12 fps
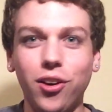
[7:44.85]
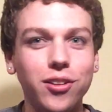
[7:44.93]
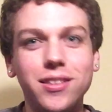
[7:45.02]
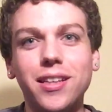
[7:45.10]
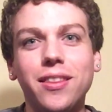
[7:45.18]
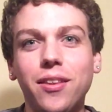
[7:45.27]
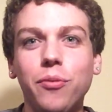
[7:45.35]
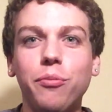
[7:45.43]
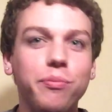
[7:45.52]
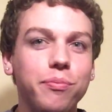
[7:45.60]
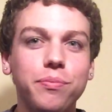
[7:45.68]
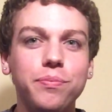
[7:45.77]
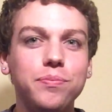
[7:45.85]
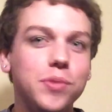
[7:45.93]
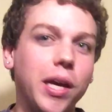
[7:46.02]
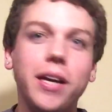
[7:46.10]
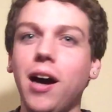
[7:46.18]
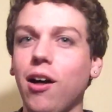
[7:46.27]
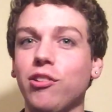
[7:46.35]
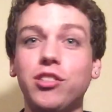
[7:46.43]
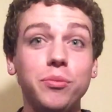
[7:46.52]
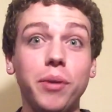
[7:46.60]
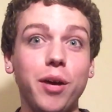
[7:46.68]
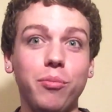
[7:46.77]
It's like the psychology
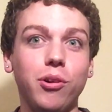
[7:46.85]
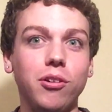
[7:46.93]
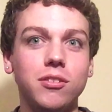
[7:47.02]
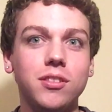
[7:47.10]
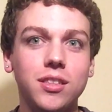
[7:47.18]
Bible.